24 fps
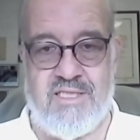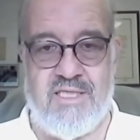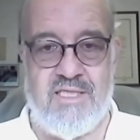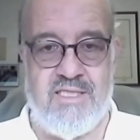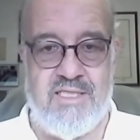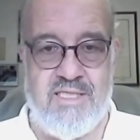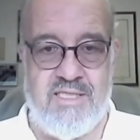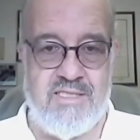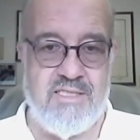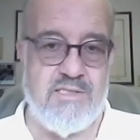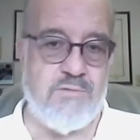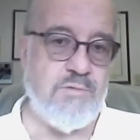
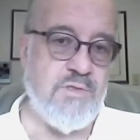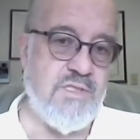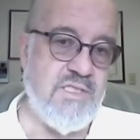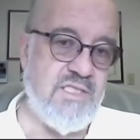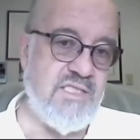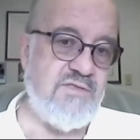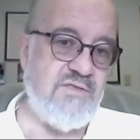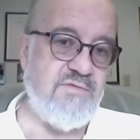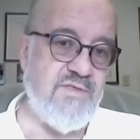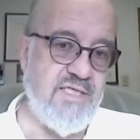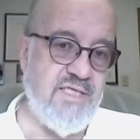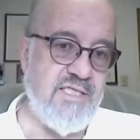he is
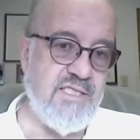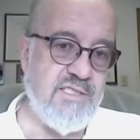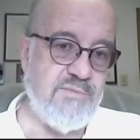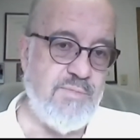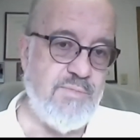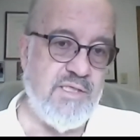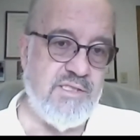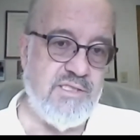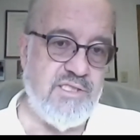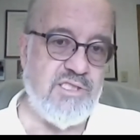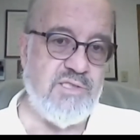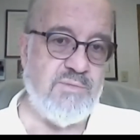receiving his
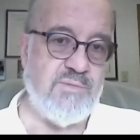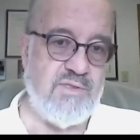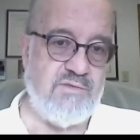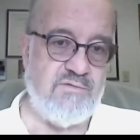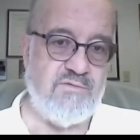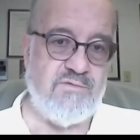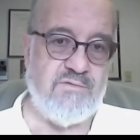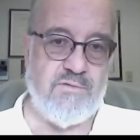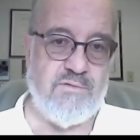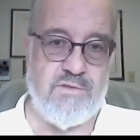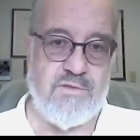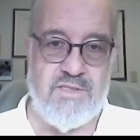
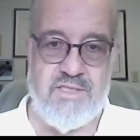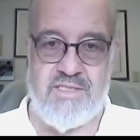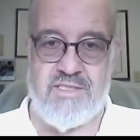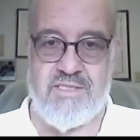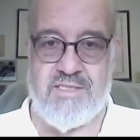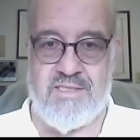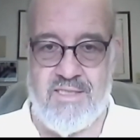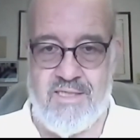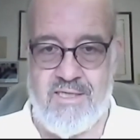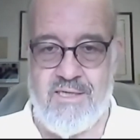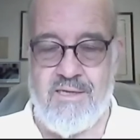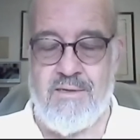punishment for
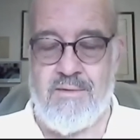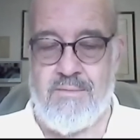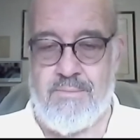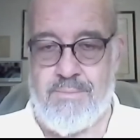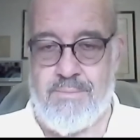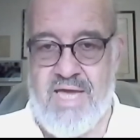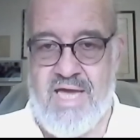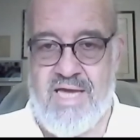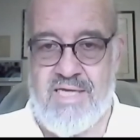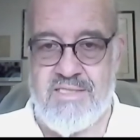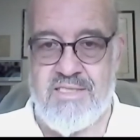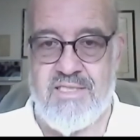his
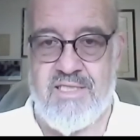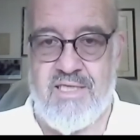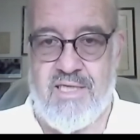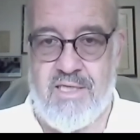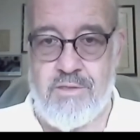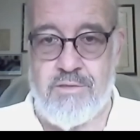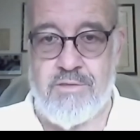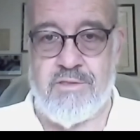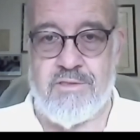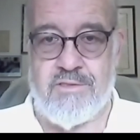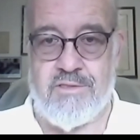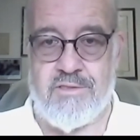past
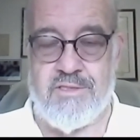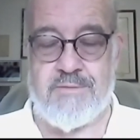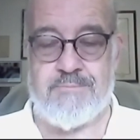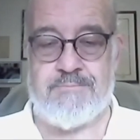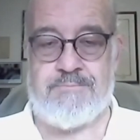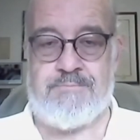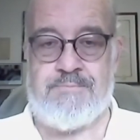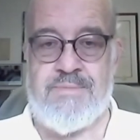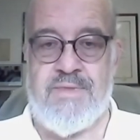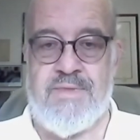errors.